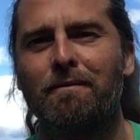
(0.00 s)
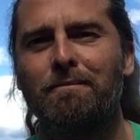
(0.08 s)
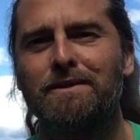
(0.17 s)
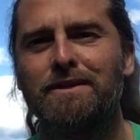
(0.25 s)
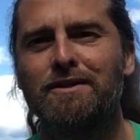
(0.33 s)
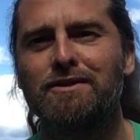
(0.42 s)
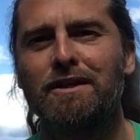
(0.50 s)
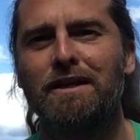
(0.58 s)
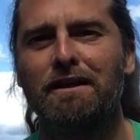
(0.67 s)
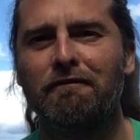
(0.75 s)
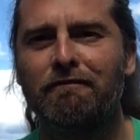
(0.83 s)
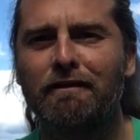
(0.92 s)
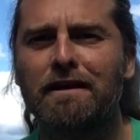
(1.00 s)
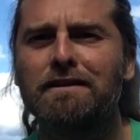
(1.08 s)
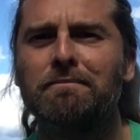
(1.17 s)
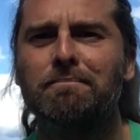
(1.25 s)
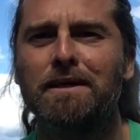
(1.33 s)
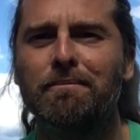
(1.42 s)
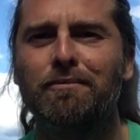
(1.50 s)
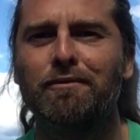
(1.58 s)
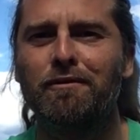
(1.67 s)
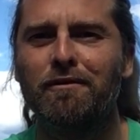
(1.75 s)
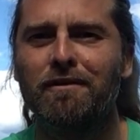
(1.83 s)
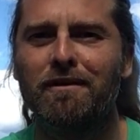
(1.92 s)
potentially infected
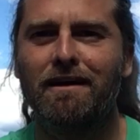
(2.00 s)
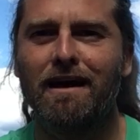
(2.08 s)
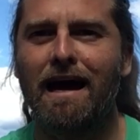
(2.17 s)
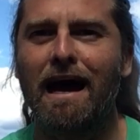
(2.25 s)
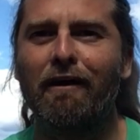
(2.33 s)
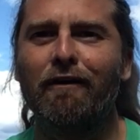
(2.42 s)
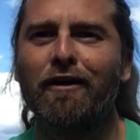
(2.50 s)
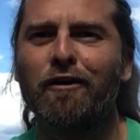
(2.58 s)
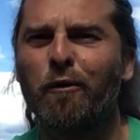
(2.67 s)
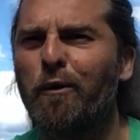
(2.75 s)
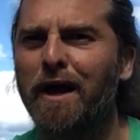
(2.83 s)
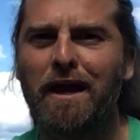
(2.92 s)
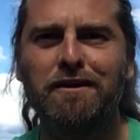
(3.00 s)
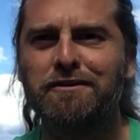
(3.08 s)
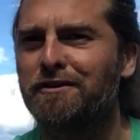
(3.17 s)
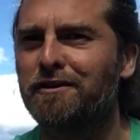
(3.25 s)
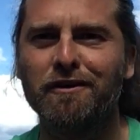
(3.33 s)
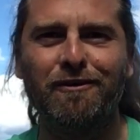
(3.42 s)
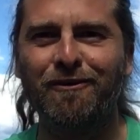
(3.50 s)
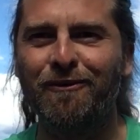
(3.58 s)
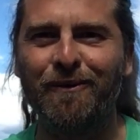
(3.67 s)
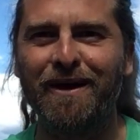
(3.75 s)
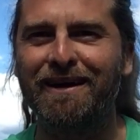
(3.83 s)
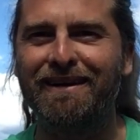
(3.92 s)
people out and away to
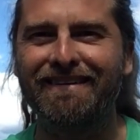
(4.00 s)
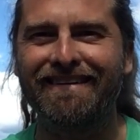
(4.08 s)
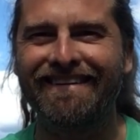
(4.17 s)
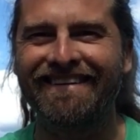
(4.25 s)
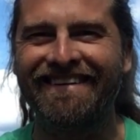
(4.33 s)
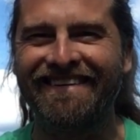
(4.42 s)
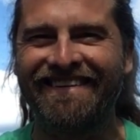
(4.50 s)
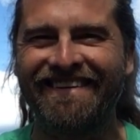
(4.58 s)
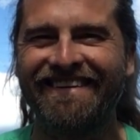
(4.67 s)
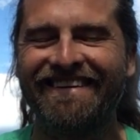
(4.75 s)
where, and